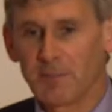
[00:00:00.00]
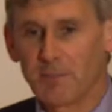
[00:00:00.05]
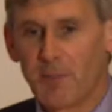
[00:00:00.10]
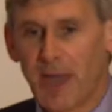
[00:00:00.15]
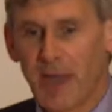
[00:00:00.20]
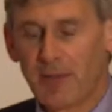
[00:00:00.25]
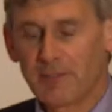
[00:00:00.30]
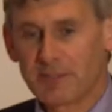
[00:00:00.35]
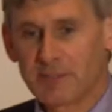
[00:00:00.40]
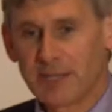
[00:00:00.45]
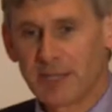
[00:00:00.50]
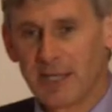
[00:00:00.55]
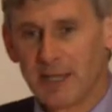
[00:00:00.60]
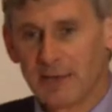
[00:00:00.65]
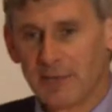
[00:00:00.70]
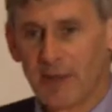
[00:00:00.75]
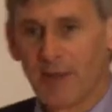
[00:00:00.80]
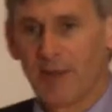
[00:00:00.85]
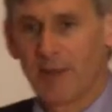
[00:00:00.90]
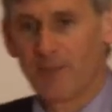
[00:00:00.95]
than perhaps to
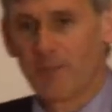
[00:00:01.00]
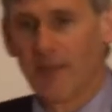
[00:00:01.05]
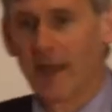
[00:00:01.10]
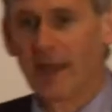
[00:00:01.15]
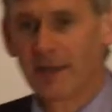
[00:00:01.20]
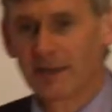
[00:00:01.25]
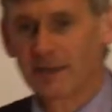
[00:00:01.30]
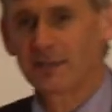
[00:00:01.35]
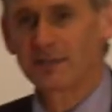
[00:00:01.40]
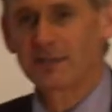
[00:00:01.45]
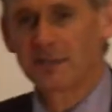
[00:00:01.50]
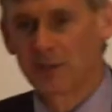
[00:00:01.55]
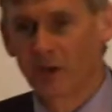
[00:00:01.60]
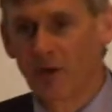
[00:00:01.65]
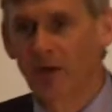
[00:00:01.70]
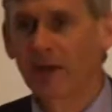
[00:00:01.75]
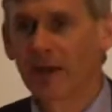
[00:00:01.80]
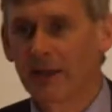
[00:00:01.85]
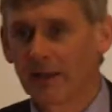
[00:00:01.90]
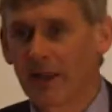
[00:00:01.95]
keep going back to
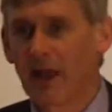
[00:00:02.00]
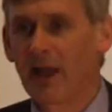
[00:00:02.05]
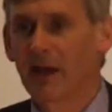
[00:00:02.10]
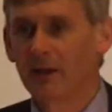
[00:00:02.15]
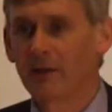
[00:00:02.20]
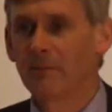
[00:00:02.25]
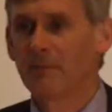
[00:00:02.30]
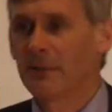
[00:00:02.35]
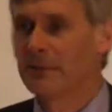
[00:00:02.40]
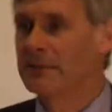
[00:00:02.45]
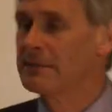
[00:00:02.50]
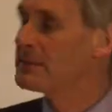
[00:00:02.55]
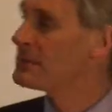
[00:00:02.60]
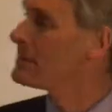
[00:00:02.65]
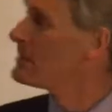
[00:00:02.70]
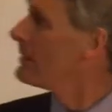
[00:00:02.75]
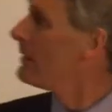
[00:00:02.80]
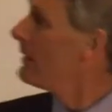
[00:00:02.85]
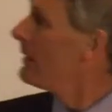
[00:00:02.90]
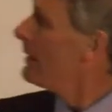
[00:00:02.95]
historical arguments